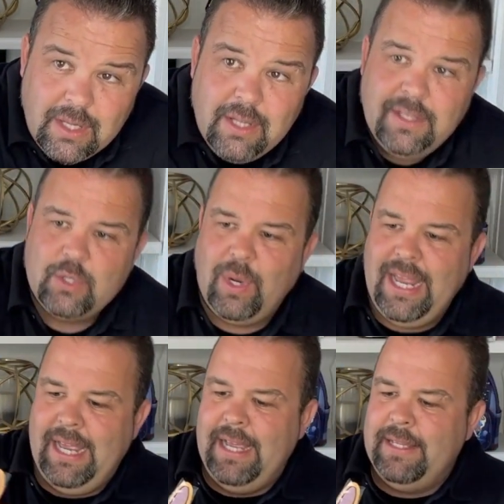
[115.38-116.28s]
This one
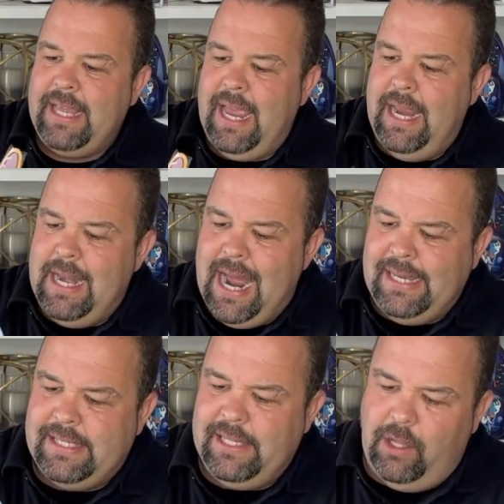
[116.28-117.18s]
is a
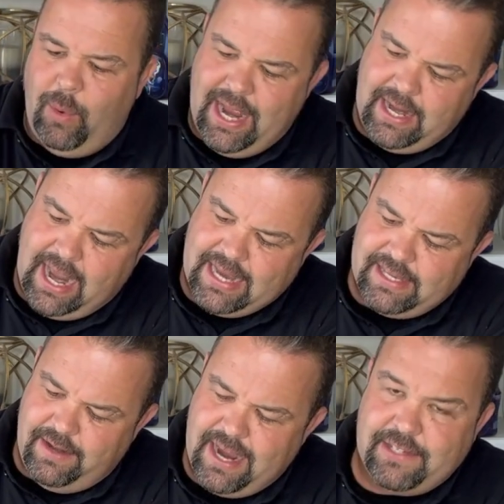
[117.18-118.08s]
nice silhouette. It has
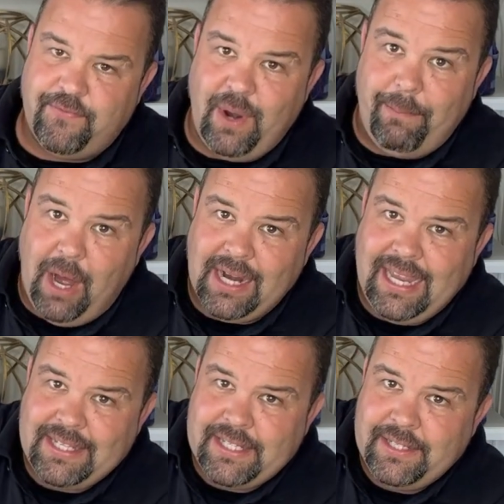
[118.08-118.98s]
a nice front
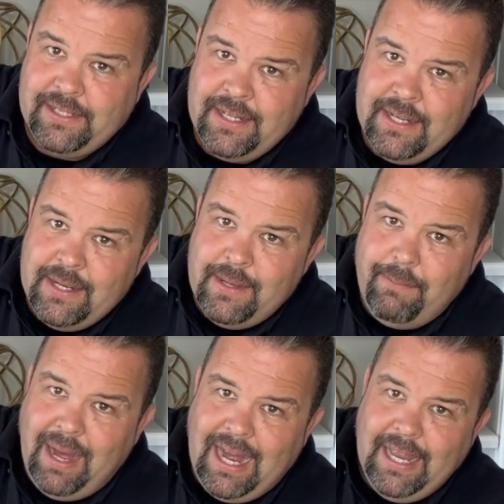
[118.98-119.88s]
pocket
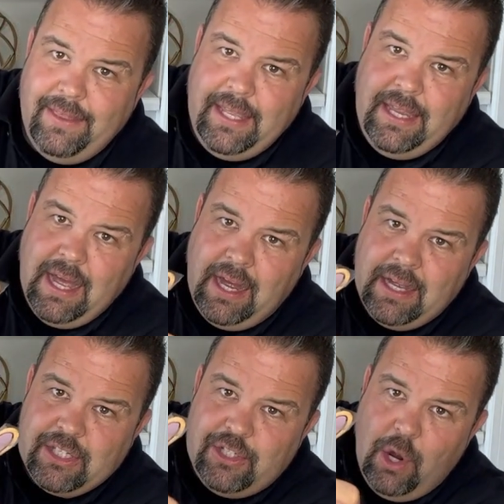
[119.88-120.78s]
behind the uh,
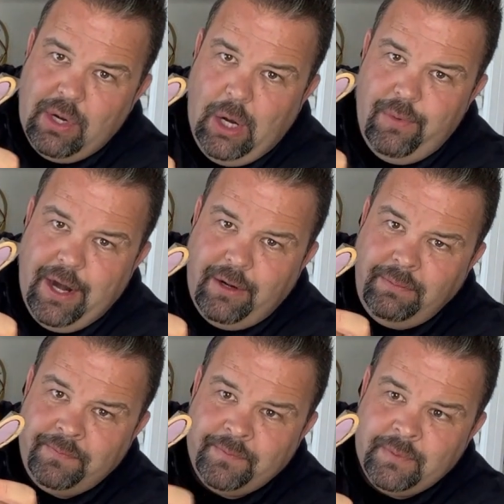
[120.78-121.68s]
snow cone
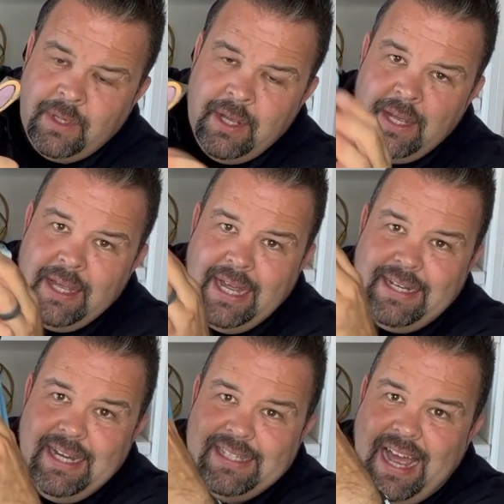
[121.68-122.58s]
there. It
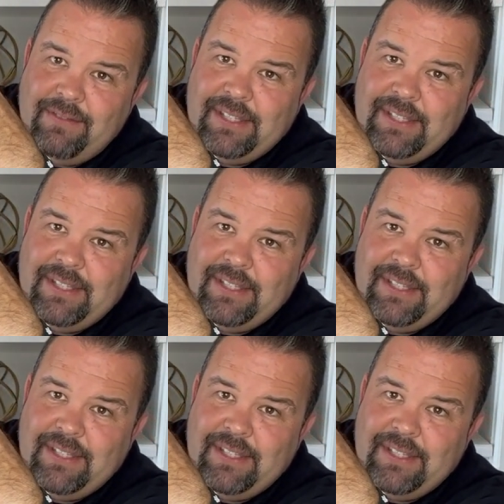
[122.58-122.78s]
does have